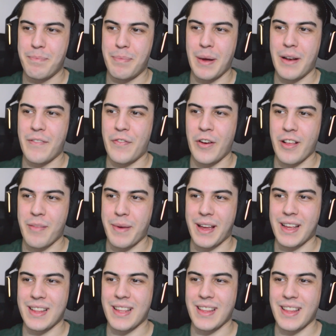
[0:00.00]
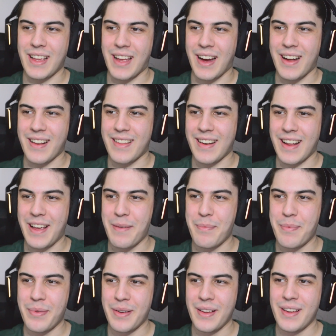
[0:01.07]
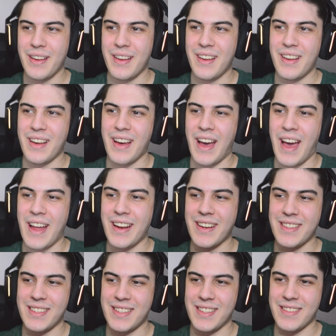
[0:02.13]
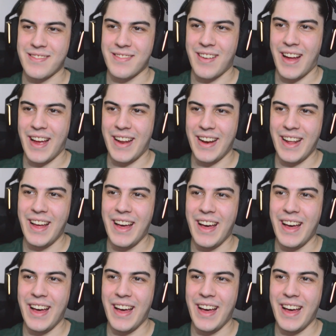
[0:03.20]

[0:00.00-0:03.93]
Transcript: but first making that they can't sleep. And it's... right.